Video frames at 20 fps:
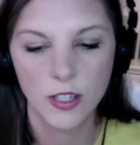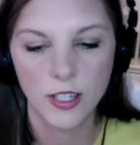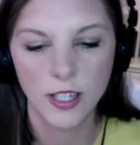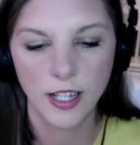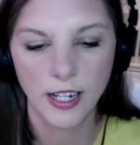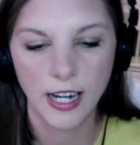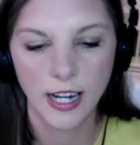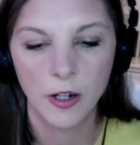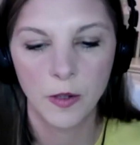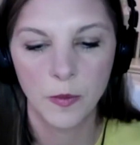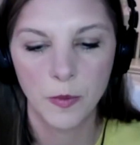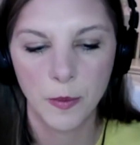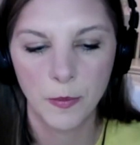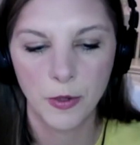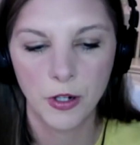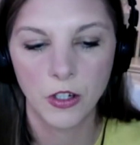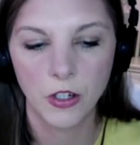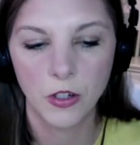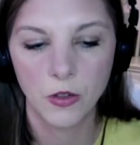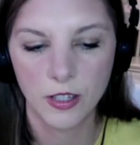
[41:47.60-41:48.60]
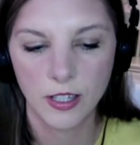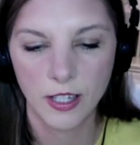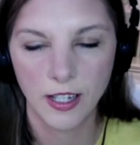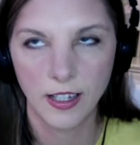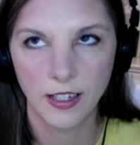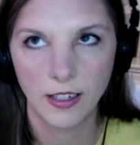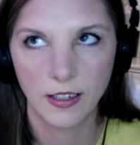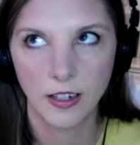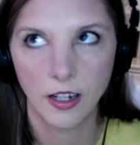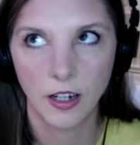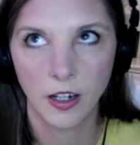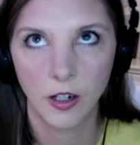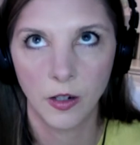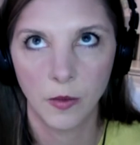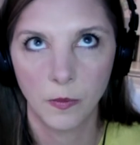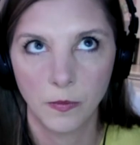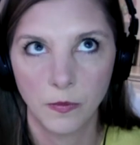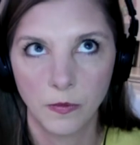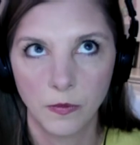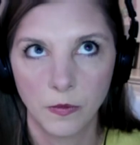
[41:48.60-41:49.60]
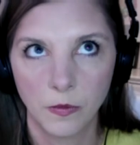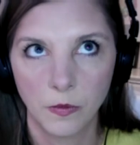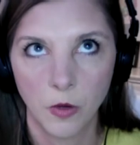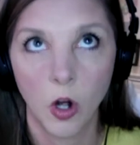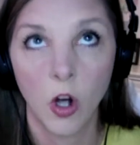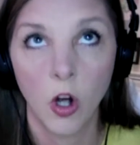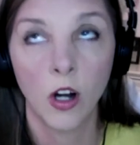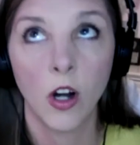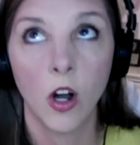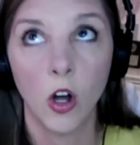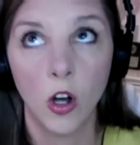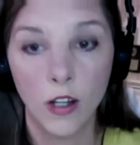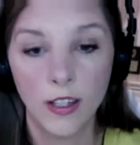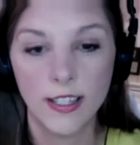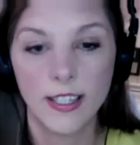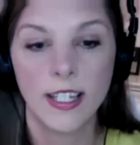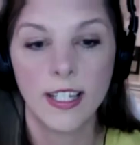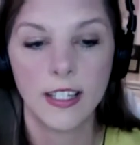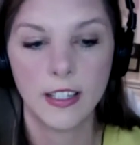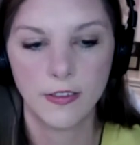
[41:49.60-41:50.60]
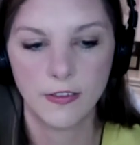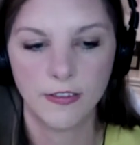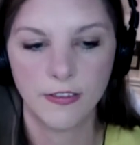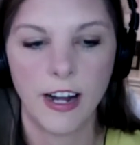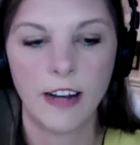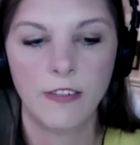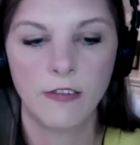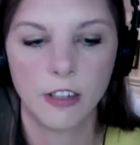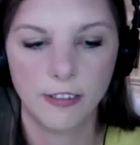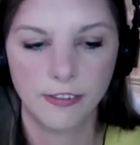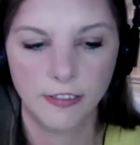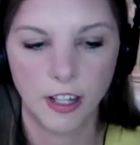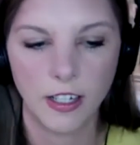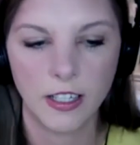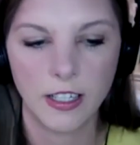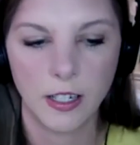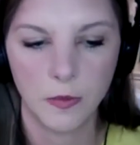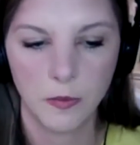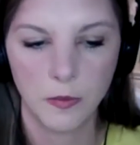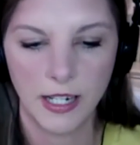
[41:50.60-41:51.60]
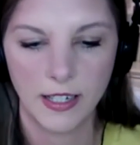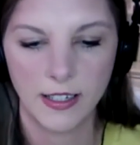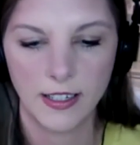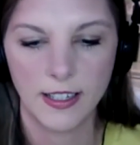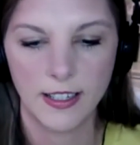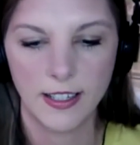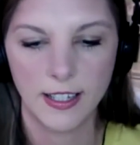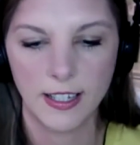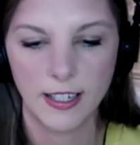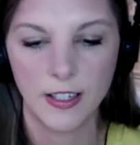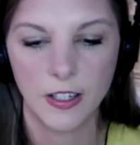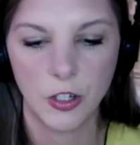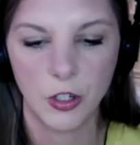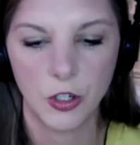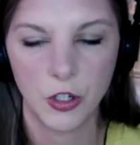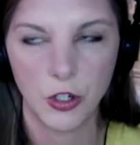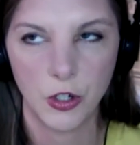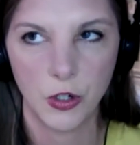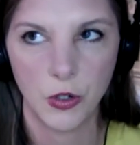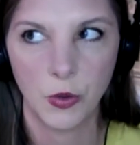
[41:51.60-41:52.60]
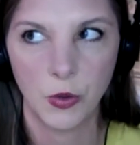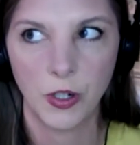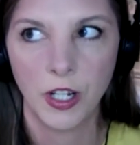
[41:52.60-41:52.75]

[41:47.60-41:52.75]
I remember you said on season 5, reflecting back to season 2,